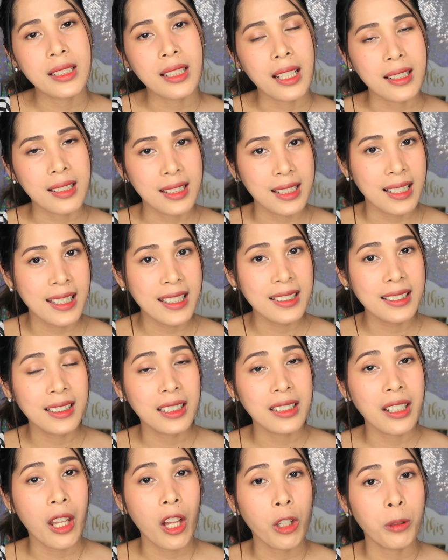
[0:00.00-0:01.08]
cancelling
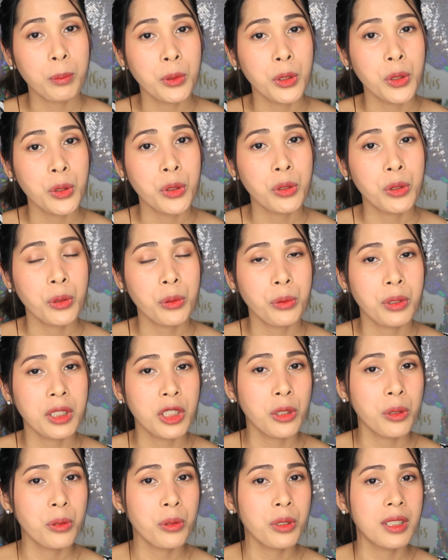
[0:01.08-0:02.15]
gonna help you to
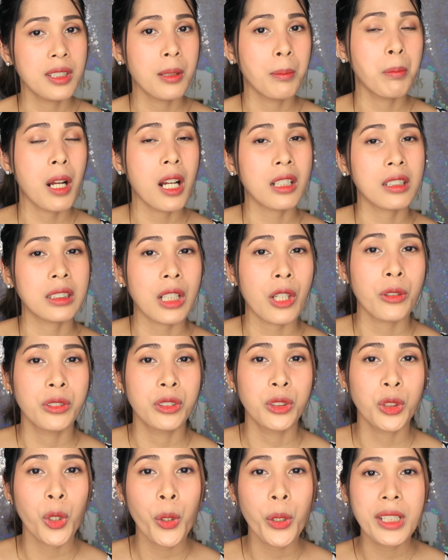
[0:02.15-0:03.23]
reduce the background
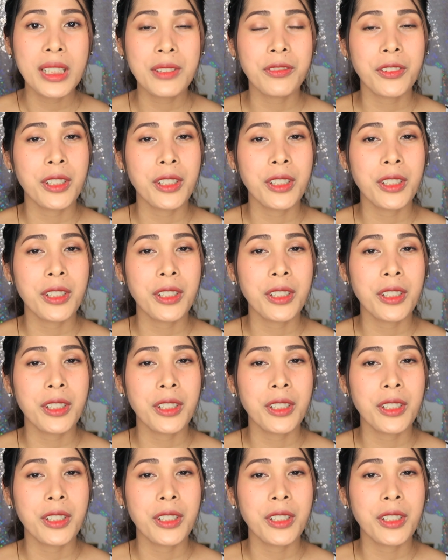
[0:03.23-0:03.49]
noise.